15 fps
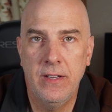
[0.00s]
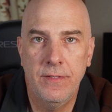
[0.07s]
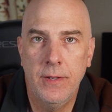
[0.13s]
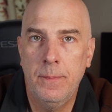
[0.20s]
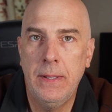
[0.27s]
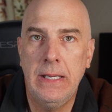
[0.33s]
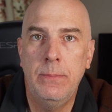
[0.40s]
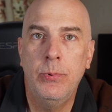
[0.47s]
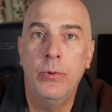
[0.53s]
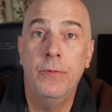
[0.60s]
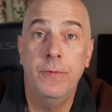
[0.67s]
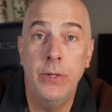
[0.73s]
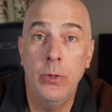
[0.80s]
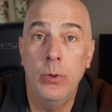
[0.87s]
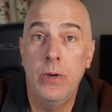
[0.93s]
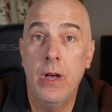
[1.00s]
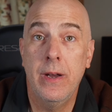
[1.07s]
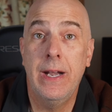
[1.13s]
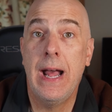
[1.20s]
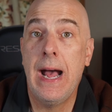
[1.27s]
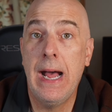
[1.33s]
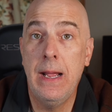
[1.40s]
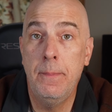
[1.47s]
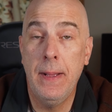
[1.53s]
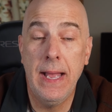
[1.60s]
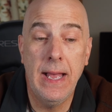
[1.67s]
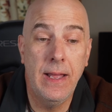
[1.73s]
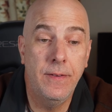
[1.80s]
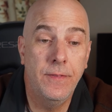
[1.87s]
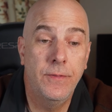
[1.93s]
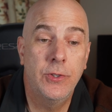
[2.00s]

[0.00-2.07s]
of the people view it on an iPad,